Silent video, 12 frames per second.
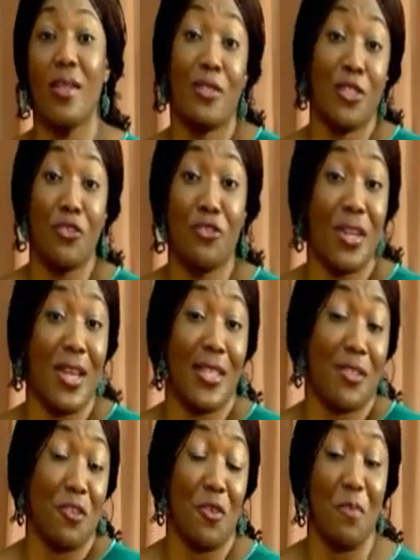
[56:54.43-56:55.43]
children as
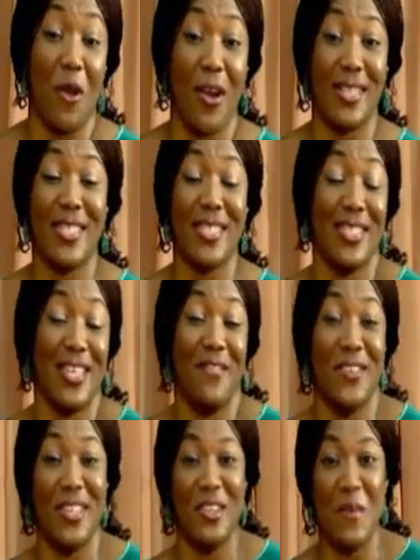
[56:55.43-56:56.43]
third parties,
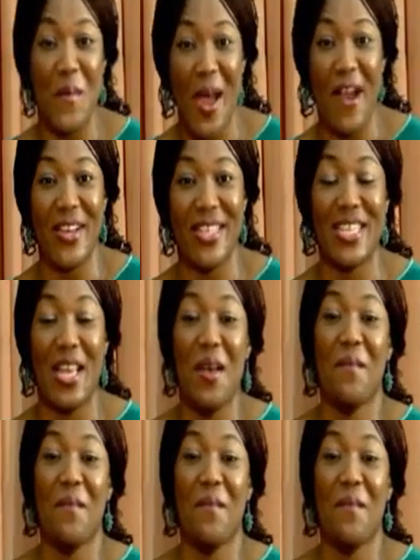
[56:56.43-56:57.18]
even in a marriage?